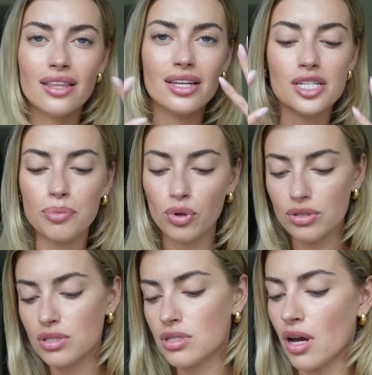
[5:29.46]
then to
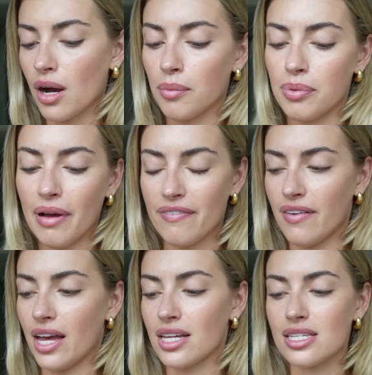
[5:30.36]
bronze up my
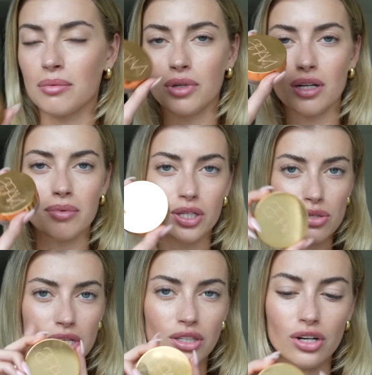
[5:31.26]
face, I'm gonna be
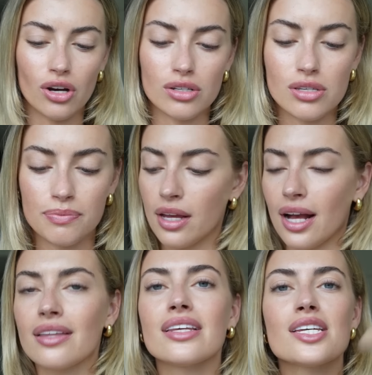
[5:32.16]
using the NARS.
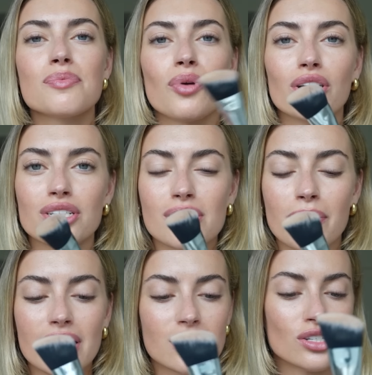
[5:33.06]
And this brush is
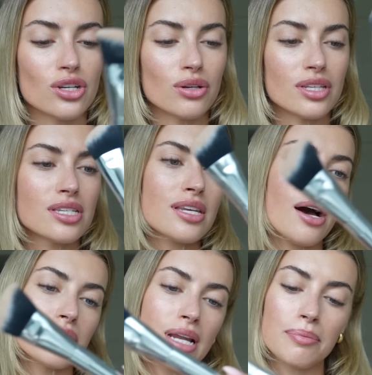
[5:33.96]
amazing too. This is
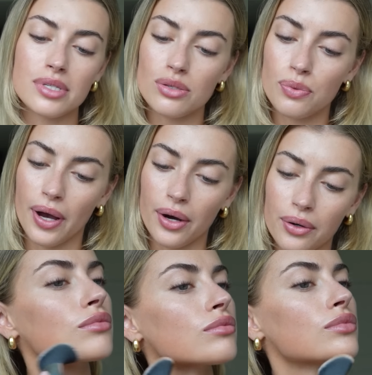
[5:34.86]
Haus Labs as well.
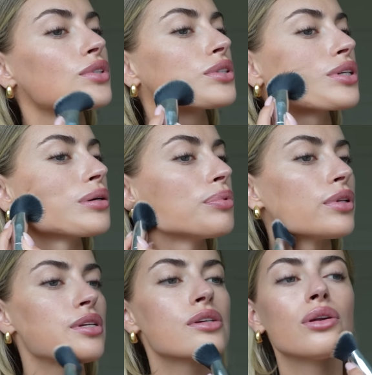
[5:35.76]
I'm just gonna put
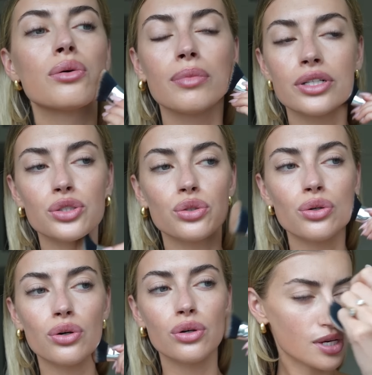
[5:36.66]
this along my
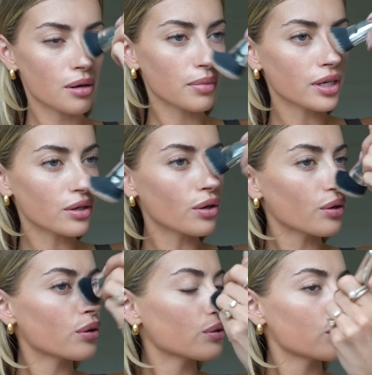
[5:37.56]
jaw, down my
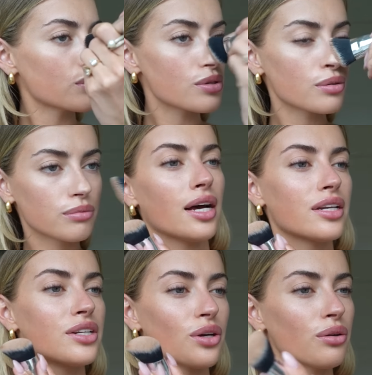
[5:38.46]
nose. And
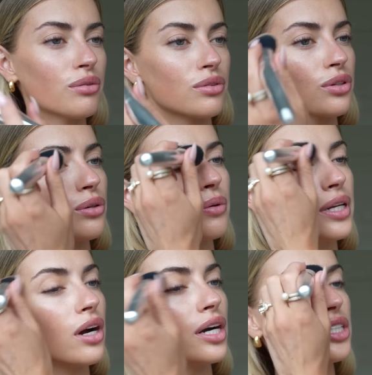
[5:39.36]
I don't do any
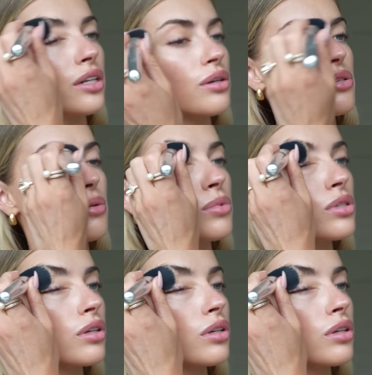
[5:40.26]
eyeshadow, so I'm just